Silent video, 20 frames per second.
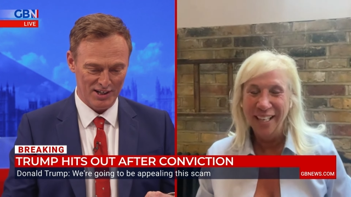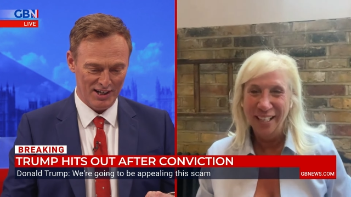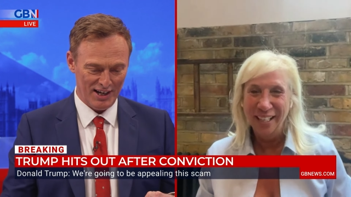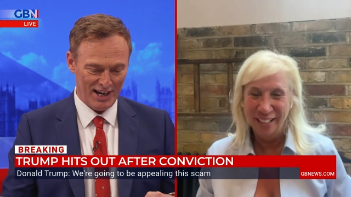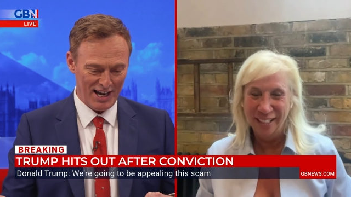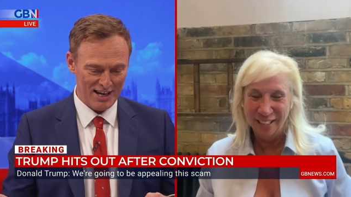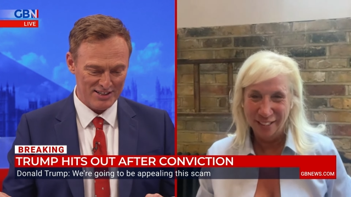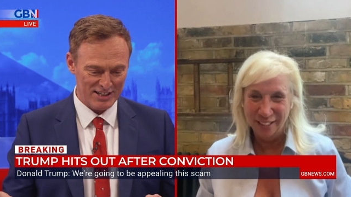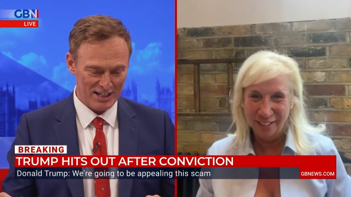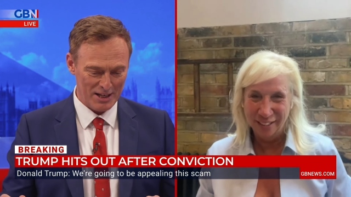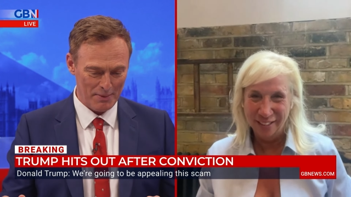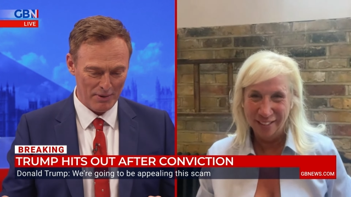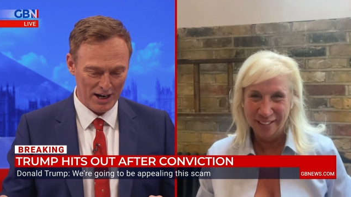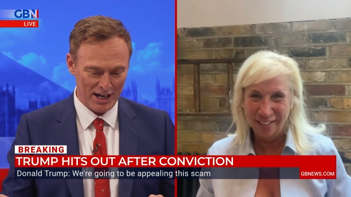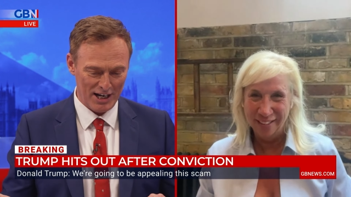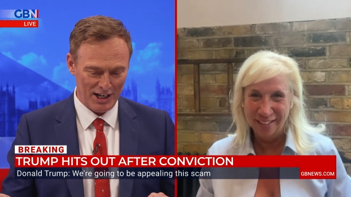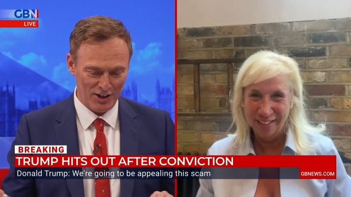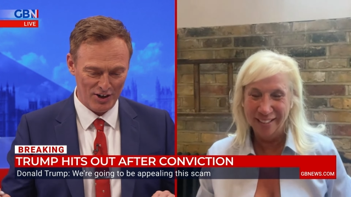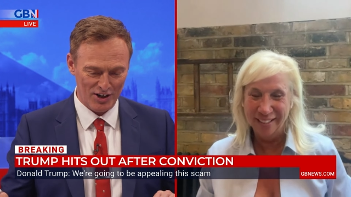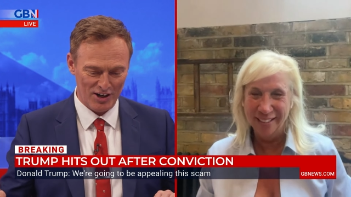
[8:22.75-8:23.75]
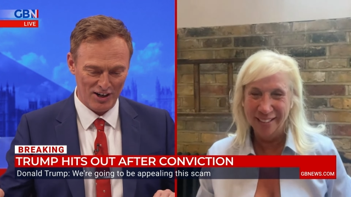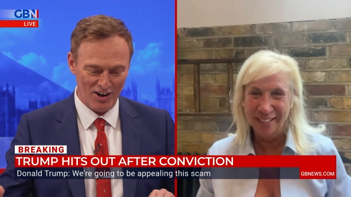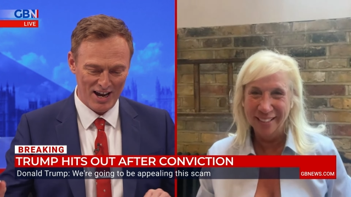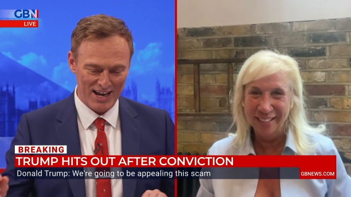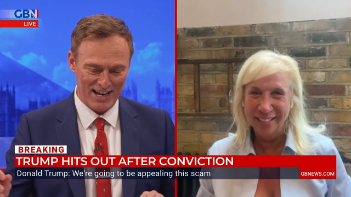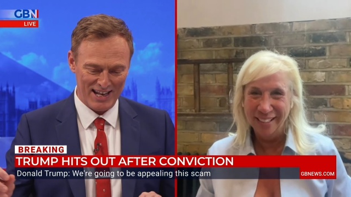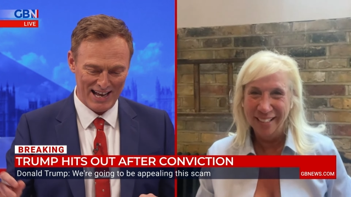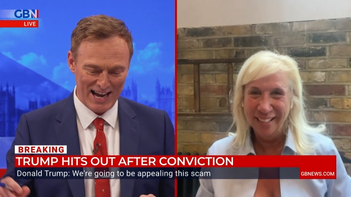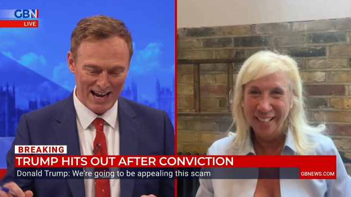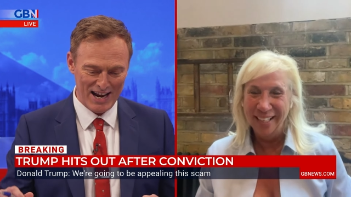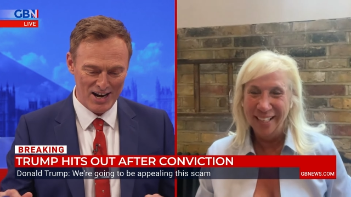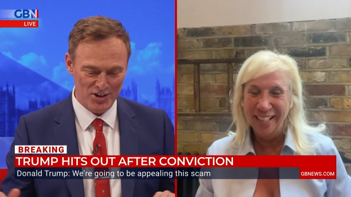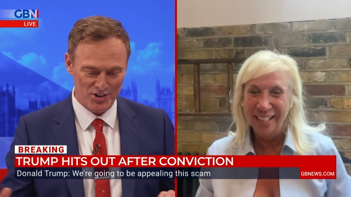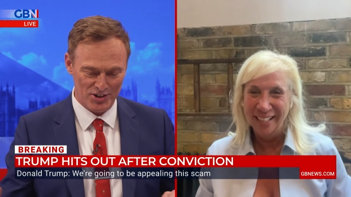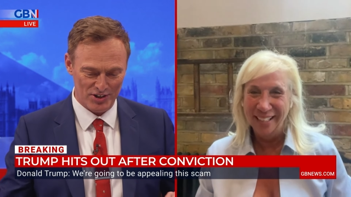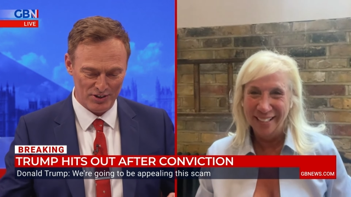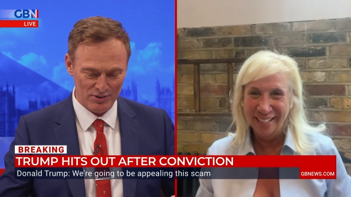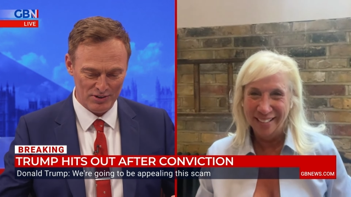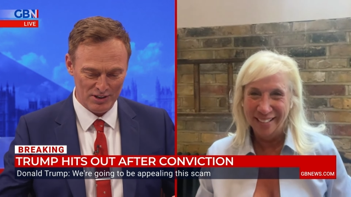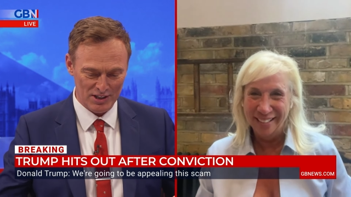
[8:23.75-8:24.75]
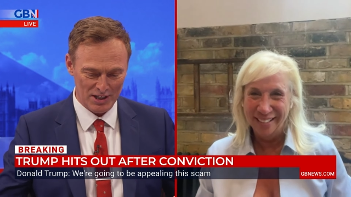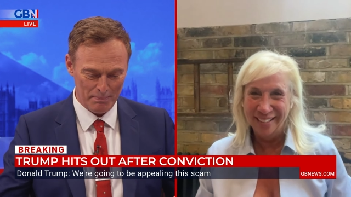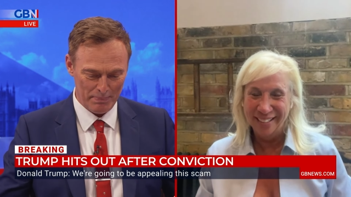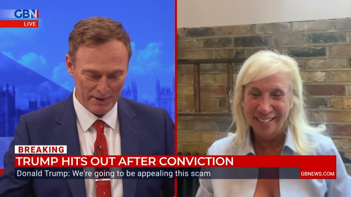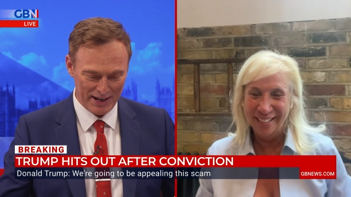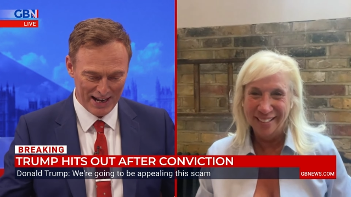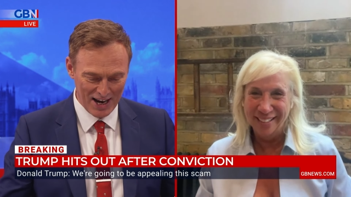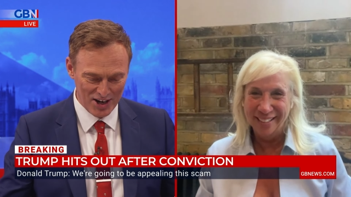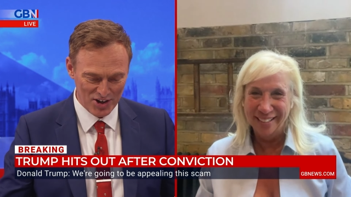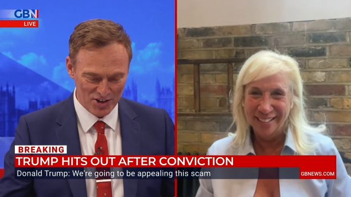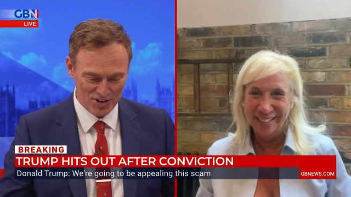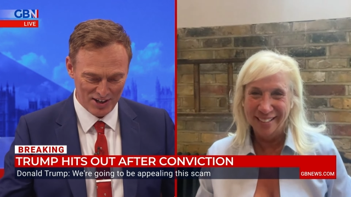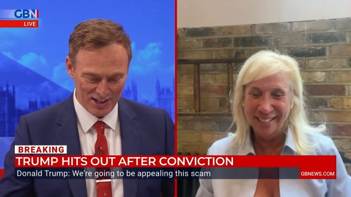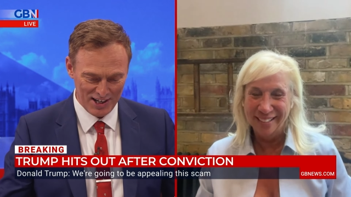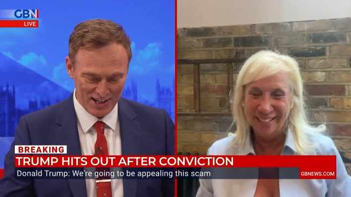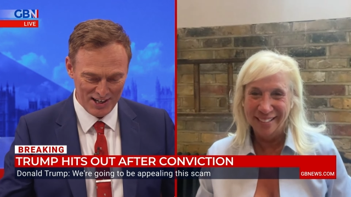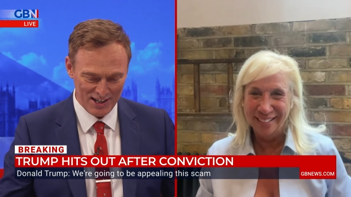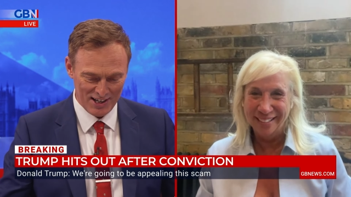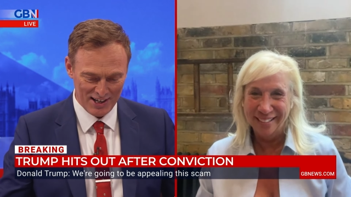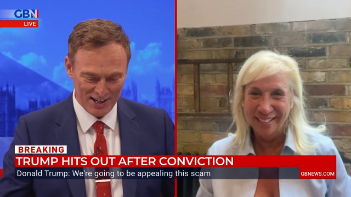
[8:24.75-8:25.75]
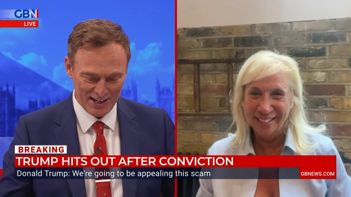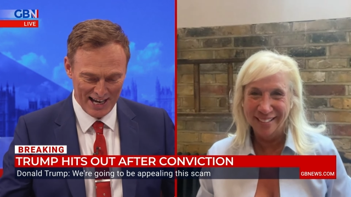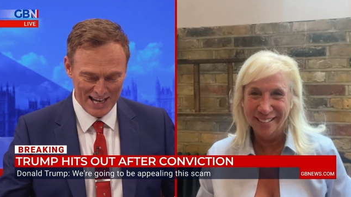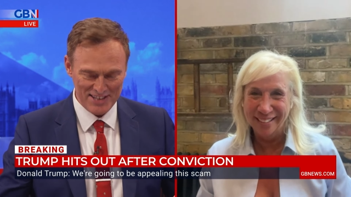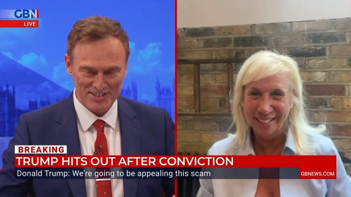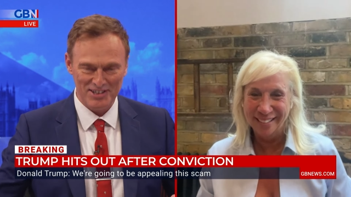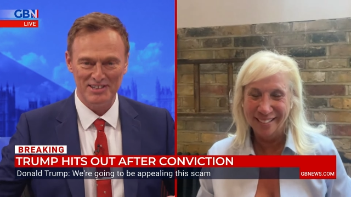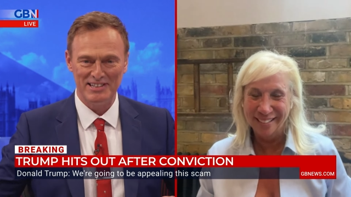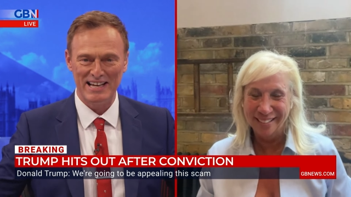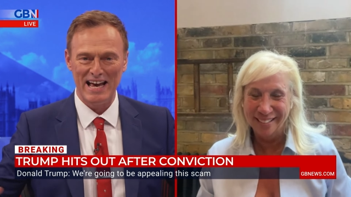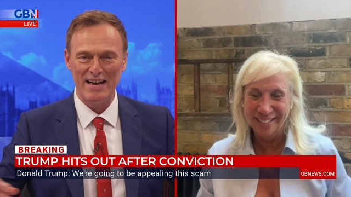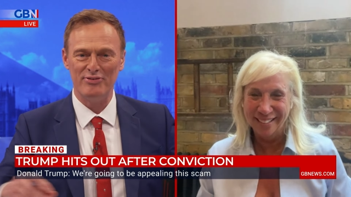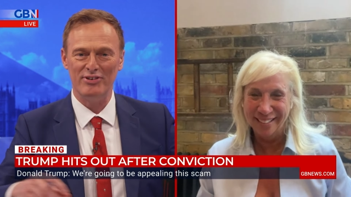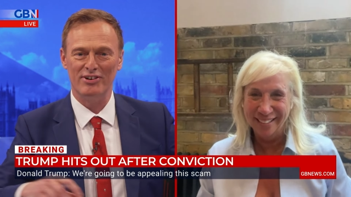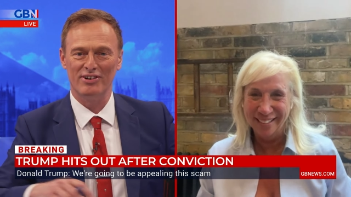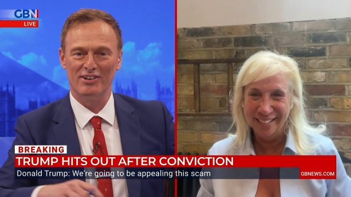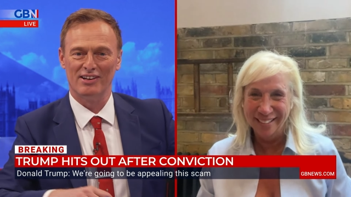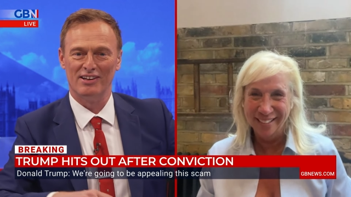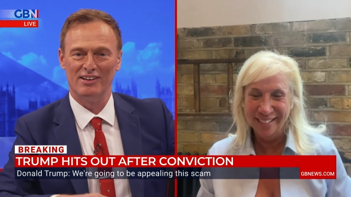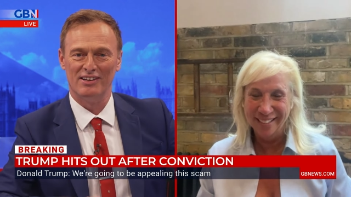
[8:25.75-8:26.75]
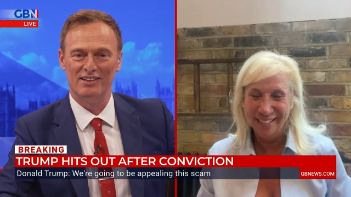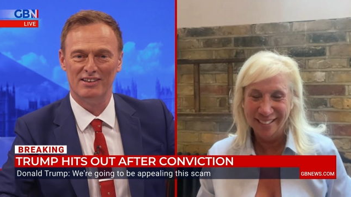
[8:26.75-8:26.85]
Speaker 1: He said he might look like an angel, but actually he's a devil.